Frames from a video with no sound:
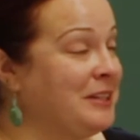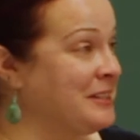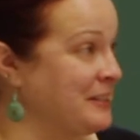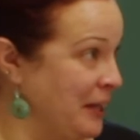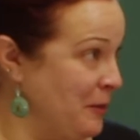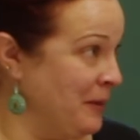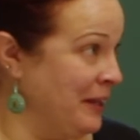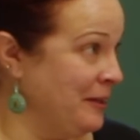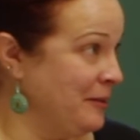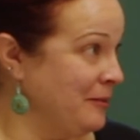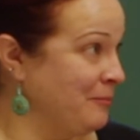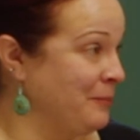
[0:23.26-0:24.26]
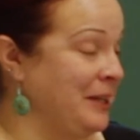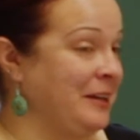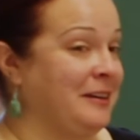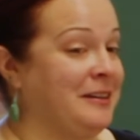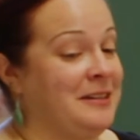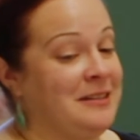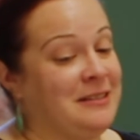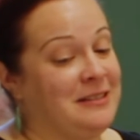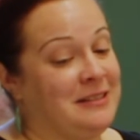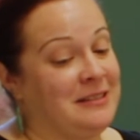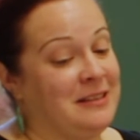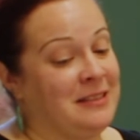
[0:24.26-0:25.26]
excitement,
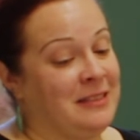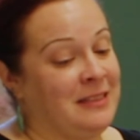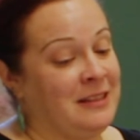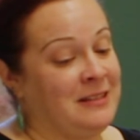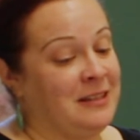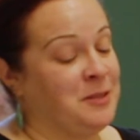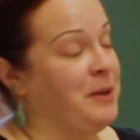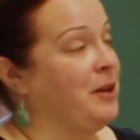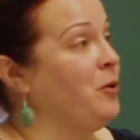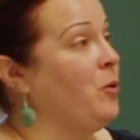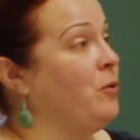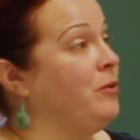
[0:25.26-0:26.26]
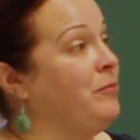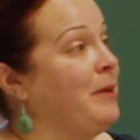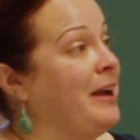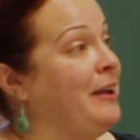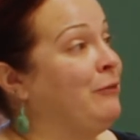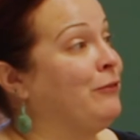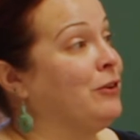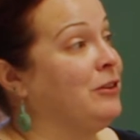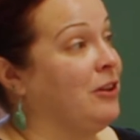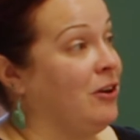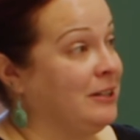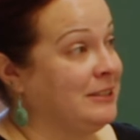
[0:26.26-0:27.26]
because this has been a goal of mine for a
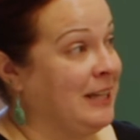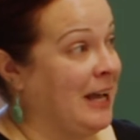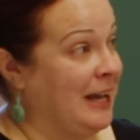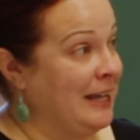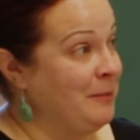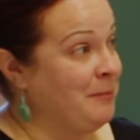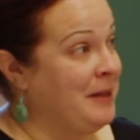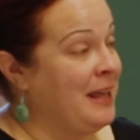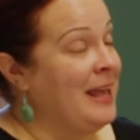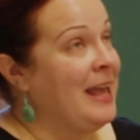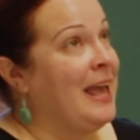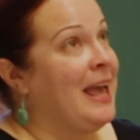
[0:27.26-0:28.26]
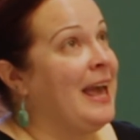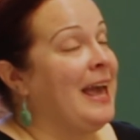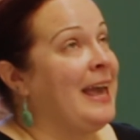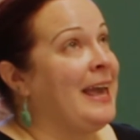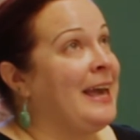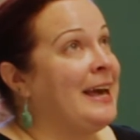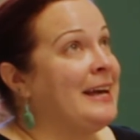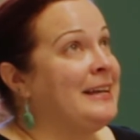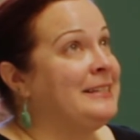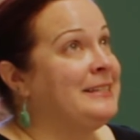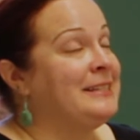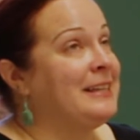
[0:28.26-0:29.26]
long time.
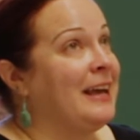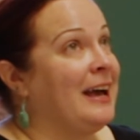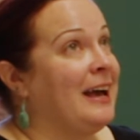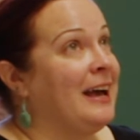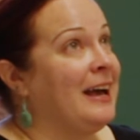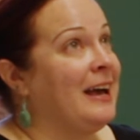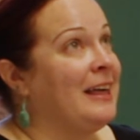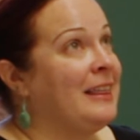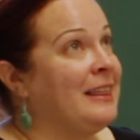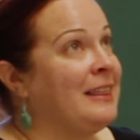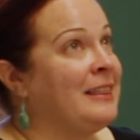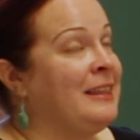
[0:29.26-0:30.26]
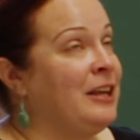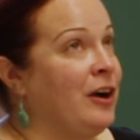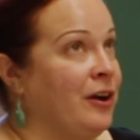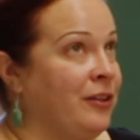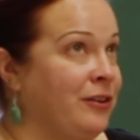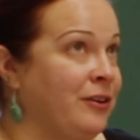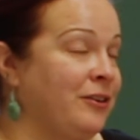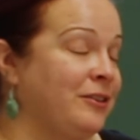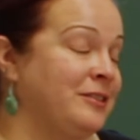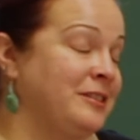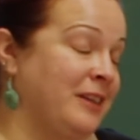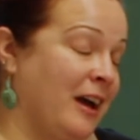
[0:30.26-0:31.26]
And the other
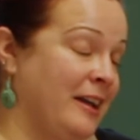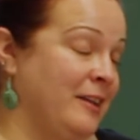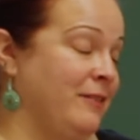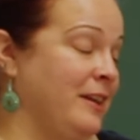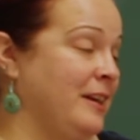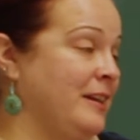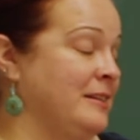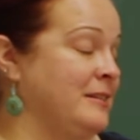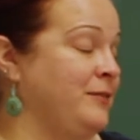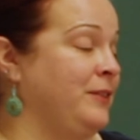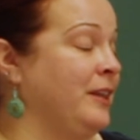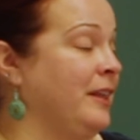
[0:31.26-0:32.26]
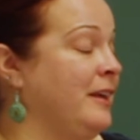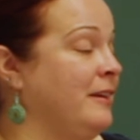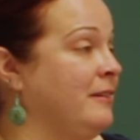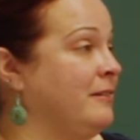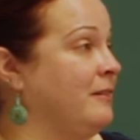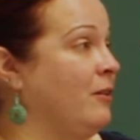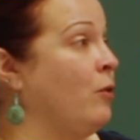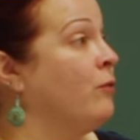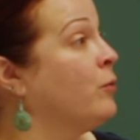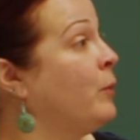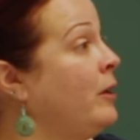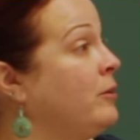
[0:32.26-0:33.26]
side of it is feeling
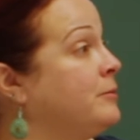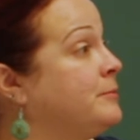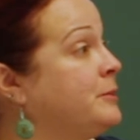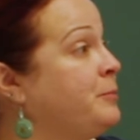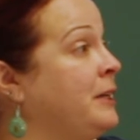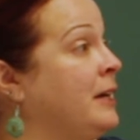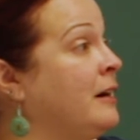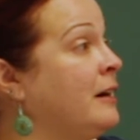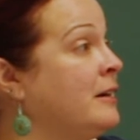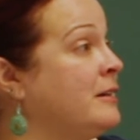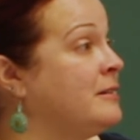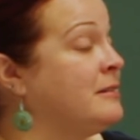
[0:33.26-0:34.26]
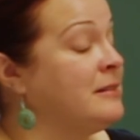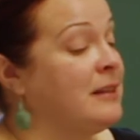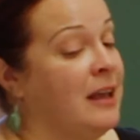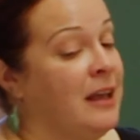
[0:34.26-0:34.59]
overwhelmed, because